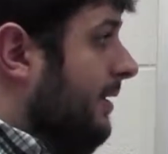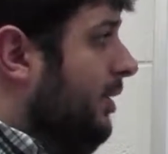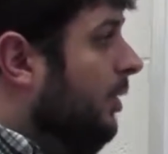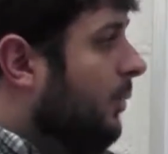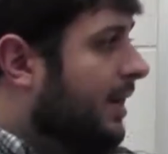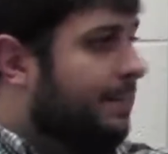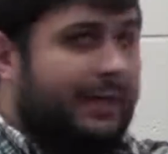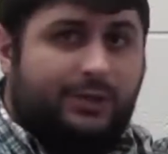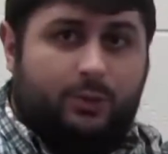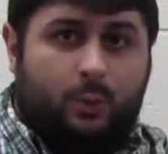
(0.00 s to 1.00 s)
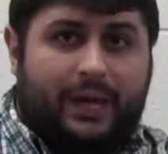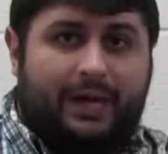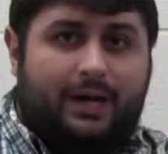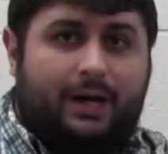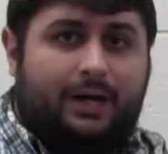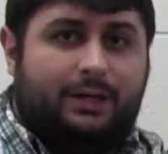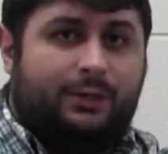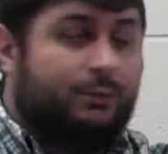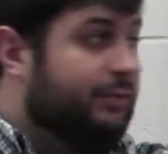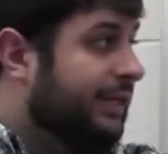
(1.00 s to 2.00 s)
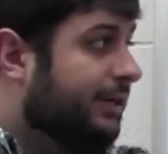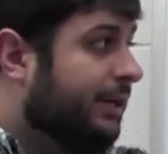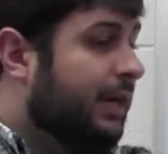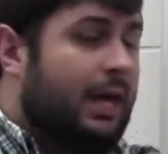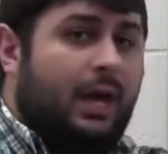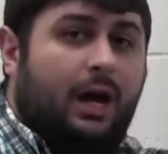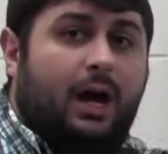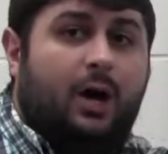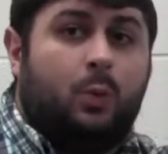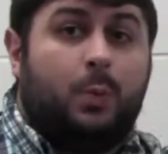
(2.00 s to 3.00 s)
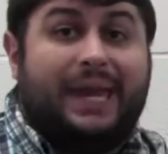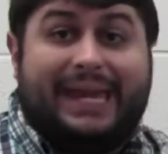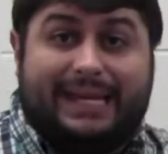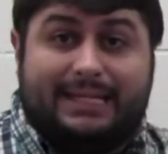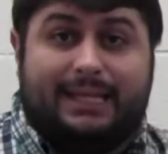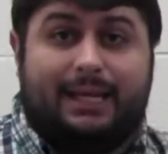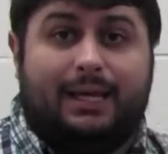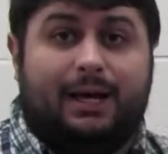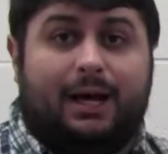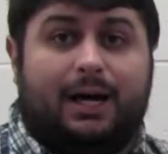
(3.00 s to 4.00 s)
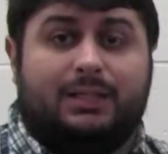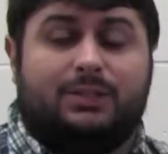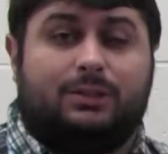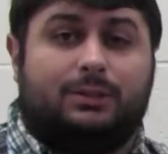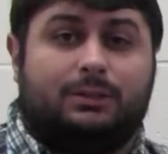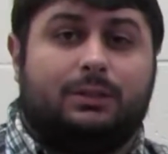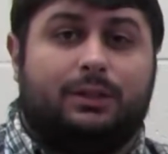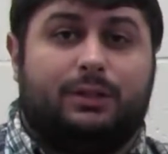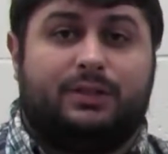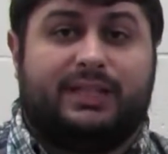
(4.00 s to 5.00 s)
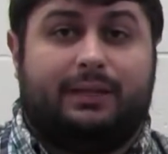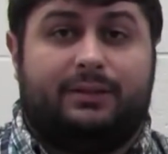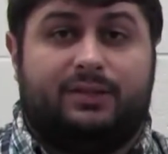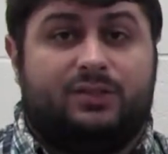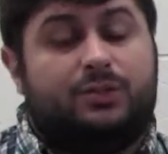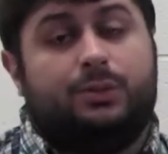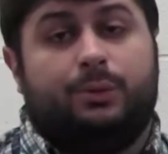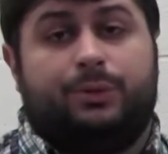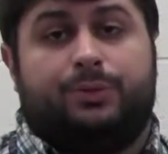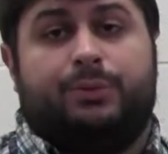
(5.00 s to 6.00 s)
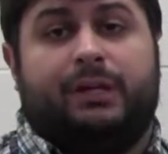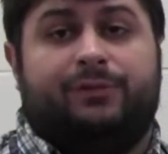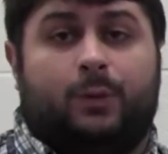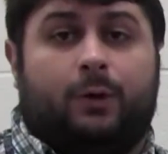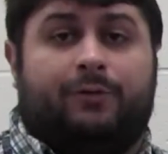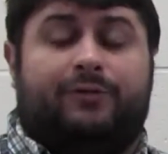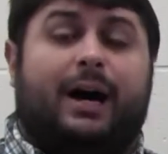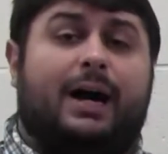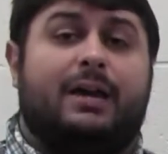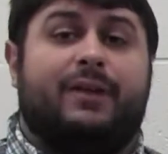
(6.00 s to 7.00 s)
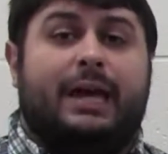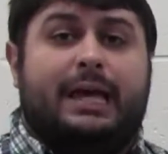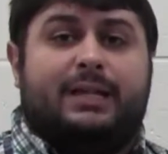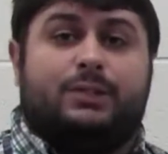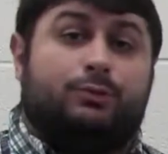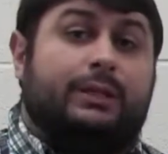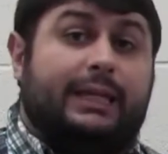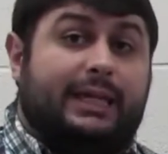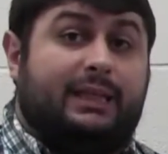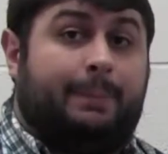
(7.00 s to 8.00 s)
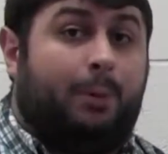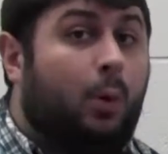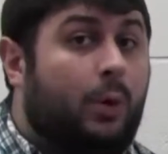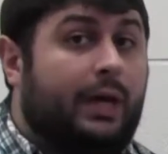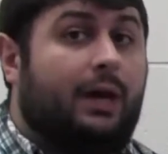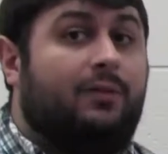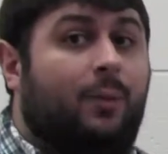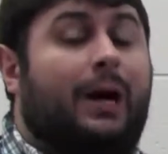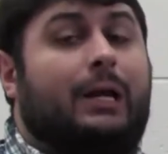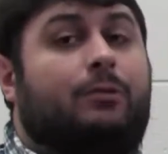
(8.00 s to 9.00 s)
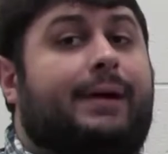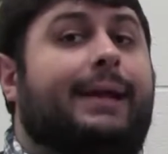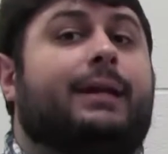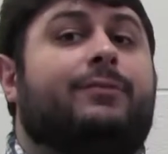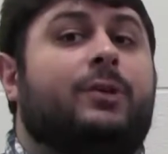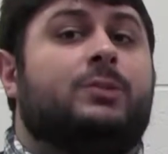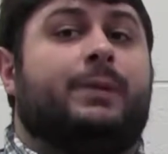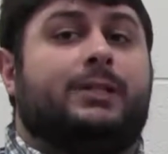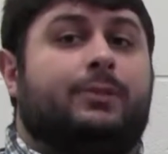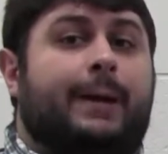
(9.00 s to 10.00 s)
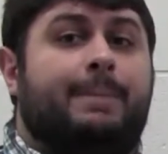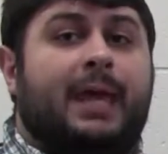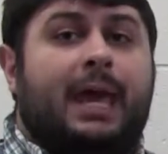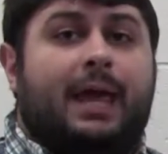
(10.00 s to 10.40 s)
You don't want to make your reader wait till sentence 2, 3, 4, 5 to really get the point of why you're writing in the first place, right?